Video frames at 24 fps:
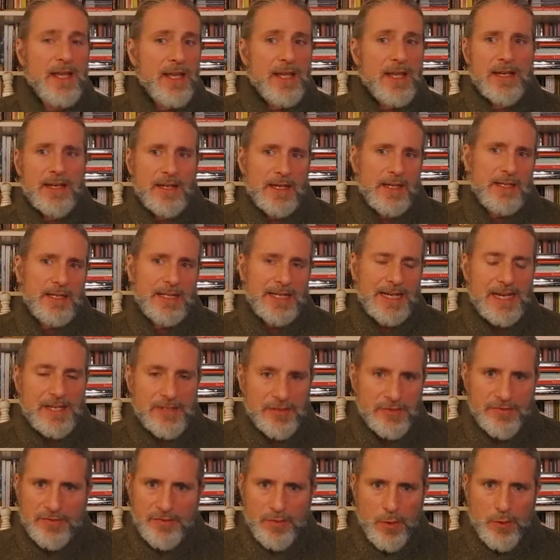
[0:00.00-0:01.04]
And in the case
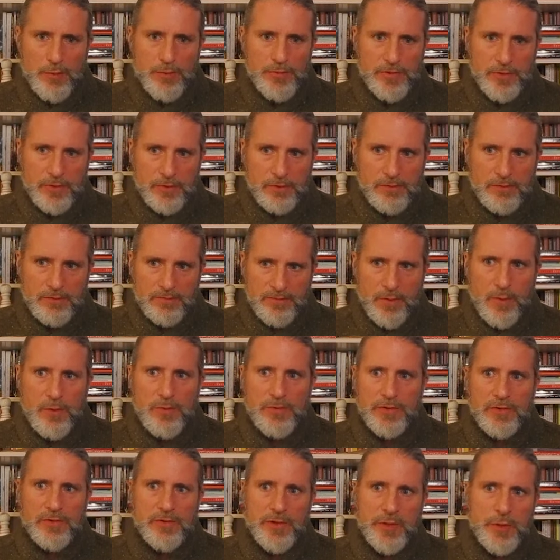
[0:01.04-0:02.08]
of Frozen,
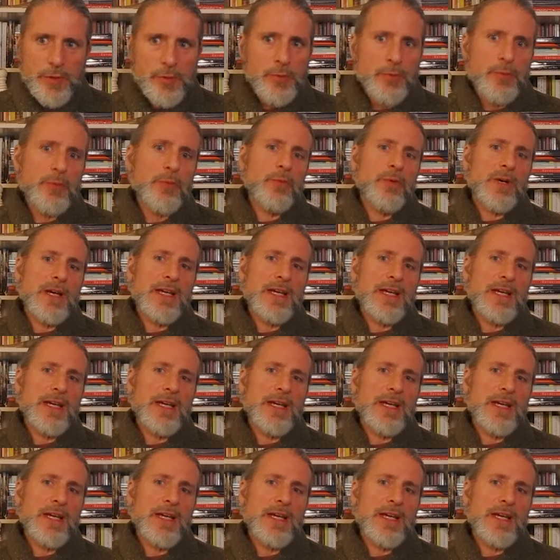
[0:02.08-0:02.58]
Frozen 2, right?